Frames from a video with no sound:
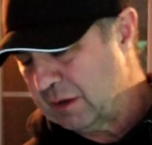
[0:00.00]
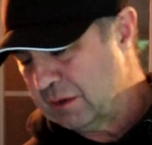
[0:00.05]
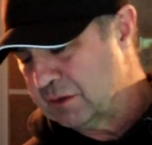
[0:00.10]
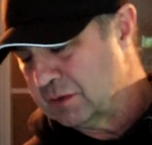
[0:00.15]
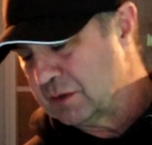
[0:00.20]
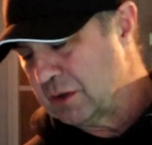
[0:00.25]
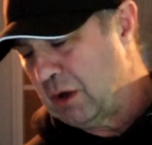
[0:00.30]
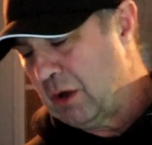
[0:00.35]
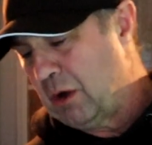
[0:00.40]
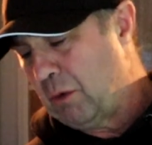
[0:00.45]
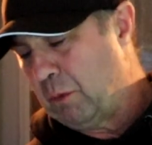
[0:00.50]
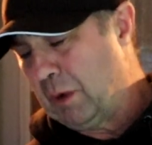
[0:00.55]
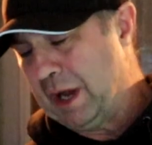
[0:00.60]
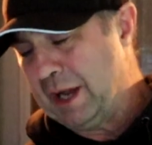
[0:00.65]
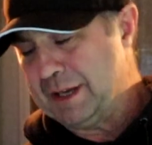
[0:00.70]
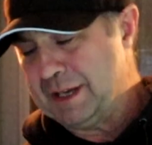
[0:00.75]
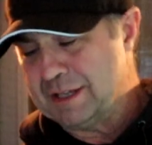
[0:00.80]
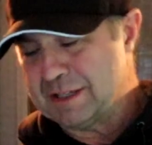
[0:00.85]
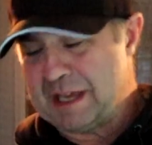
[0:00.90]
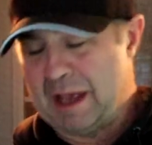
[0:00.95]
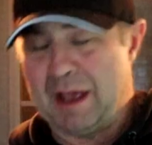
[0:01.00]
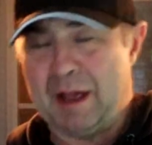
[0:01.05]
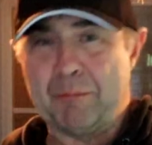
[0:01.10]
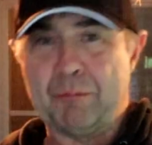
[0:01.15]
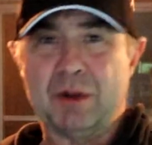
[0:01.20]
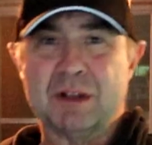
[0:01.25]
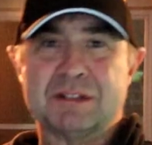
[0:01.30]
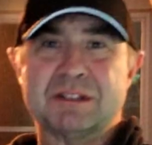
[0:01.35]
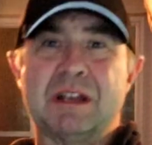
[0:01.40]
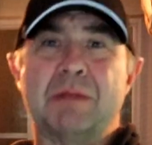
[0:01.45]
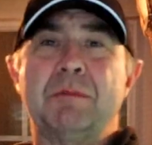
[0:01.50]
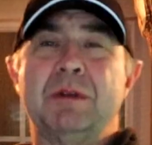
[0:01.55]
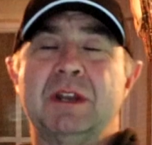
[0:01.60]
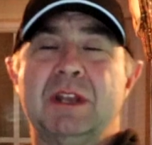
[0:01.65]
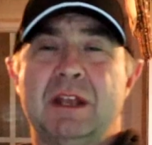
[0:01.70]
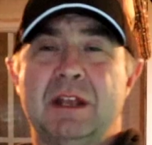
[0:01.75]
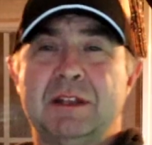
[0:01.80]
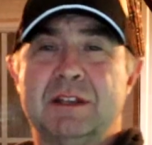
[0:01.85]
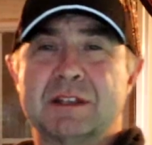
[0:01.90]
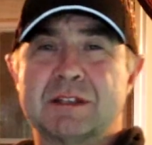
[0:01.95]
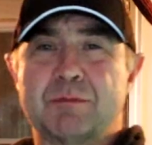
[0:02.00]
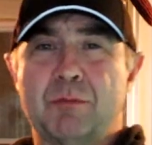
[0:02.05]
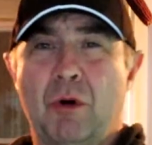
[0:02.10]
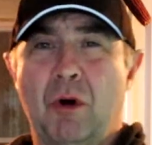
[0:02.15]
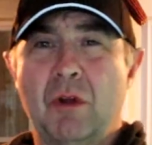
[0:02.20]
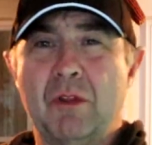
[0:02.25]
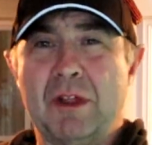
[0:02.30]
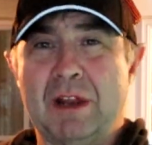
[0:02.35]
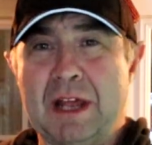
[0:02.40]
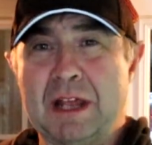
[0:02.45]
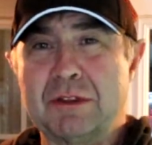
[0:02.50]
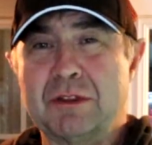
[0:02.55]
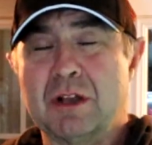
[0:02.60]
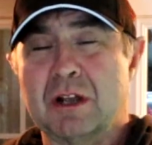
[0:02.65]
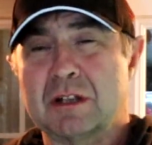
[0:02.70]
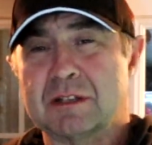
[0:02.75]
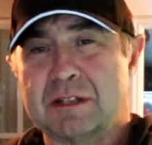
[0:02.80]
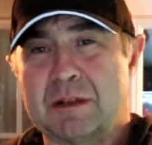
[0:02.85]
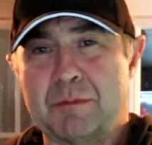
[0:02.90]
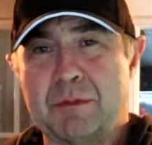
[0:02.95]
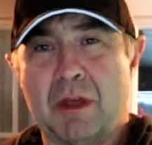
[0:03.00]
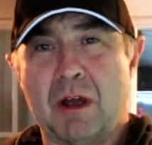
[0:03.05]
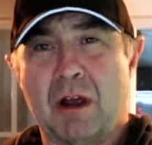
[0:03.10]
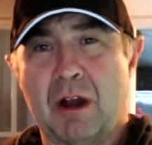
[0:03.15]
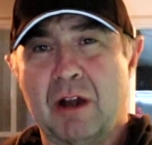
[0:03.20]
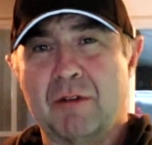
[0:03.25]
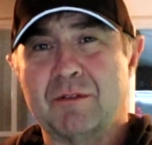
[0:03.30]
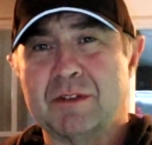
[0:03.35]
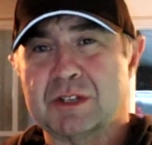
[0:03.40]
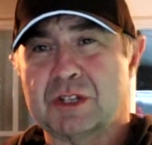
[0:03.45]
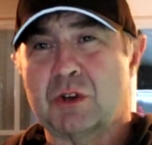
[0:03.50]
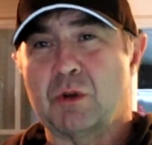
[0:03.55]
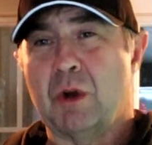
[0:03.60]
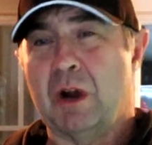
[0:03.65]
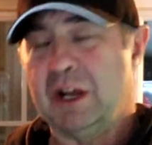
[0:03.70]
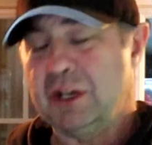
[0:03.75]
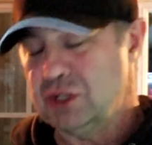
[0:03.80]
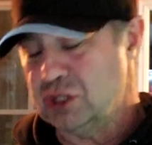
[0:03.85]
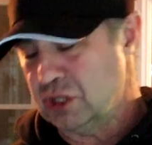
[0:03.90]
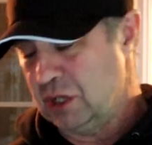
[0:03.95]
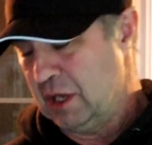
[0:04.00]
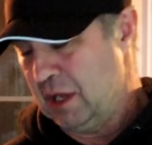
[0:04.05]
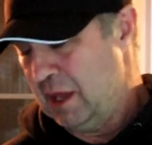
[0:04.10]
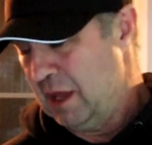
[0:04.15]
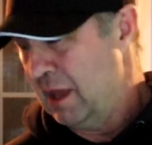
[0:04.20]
So what I did is I put some in this bowl, then I took some of the Harvest Crunch,